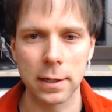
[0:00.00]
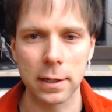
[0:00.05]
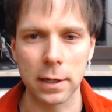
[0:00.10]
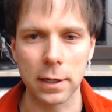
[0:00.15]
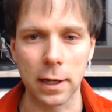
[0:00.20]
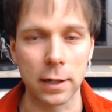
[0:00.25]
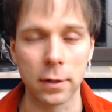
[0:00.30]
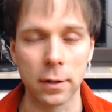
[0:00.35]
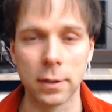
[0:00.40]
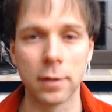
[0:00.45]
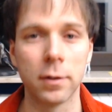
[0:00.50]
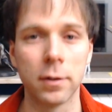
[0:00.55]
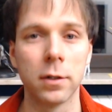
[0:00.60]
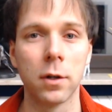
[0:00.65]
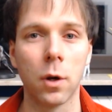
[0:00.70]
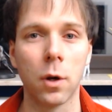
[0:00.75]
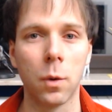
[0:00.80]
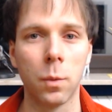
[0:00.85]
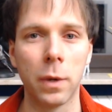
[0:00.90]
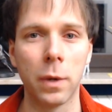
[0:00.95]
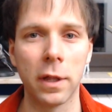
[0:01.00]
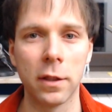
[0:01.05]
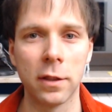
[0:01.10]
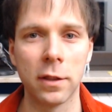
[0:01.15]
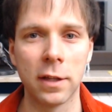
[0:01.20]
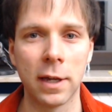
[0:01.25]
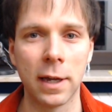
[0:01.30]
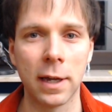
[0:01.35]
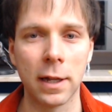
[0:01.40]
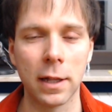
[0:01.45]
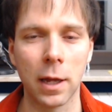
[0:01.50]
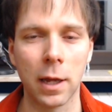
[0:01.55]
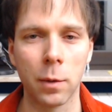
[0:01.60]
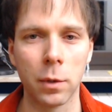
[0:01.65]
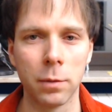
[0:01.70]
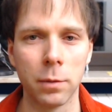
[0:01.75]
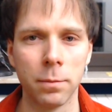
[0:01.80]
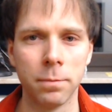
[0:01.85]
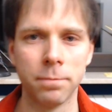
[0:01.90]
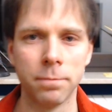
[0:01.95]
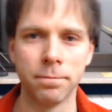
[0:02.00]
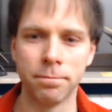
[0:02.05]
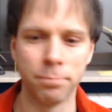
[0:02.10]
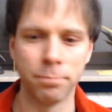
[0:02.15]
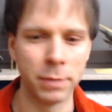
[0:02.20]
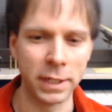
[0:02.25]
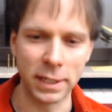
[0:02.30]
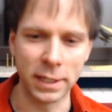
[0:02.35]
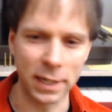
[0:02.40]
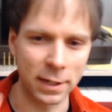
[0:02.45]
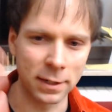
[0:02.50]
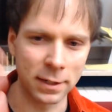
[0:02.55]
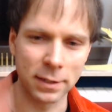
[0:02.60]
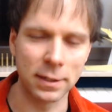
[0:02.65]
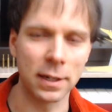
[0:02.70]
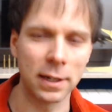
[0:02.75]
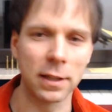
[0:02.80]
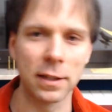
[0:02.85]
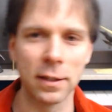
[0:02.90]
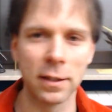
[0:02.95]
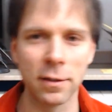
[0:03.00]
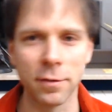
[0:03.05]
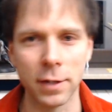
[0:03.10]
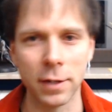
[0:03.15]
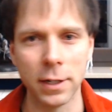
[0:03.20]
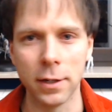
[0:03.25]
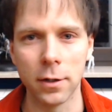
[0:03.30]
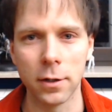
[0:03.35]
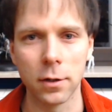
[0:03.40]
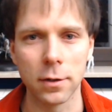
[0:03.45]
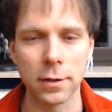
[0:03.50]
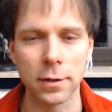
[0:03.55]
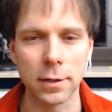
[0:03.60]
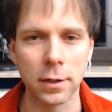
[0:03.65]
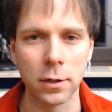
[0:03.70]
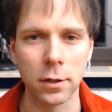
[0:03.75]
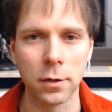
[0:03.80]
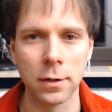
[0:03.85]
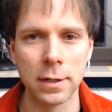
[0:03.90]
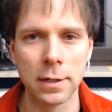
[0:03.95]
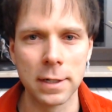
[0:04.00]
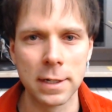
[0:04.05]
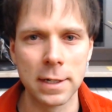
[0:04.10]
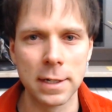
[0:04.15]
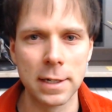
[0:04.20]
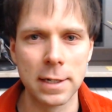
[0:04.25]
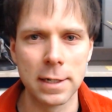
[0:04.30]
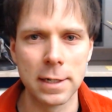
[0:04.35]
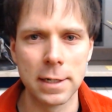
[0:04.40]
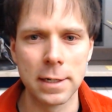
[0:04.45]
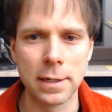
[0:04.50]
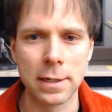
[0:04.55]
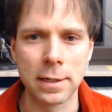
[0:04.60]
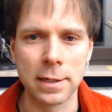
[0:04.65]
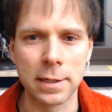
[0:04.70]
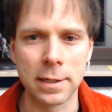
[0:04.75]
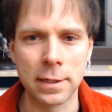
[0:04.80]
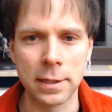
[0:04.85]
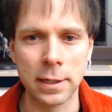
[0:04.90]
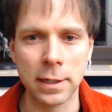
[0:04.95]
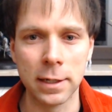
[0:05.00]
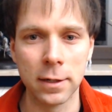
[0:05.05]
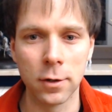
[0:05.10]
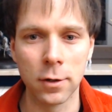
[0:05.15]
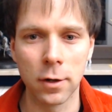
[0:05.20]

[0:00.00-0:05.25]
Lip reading: I don't even know when the hell I will be editing this video, so see you